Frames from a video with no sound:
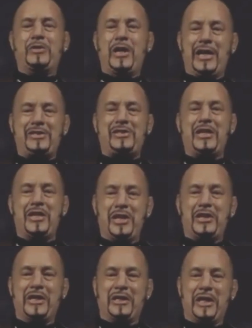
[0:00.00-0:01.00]
that's an
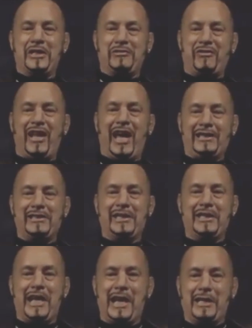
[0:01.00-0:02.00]
ending that is flat
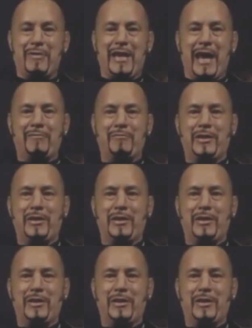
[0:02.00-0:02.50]
and inane beyond